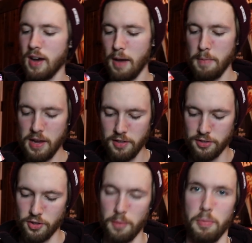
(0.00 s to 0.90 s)
I made
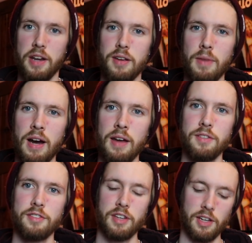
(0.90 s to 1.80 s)
this for a buddy of mine.
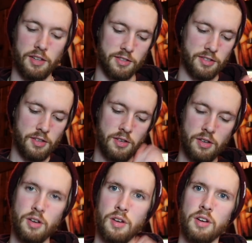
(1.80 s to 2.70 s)
This thing is
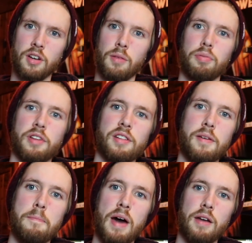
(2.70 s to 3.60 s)

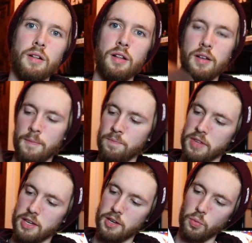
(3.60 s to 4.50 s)
completely metal.
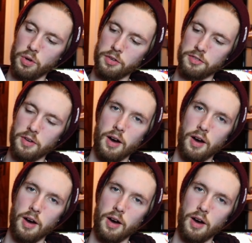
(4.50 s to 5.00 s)
It was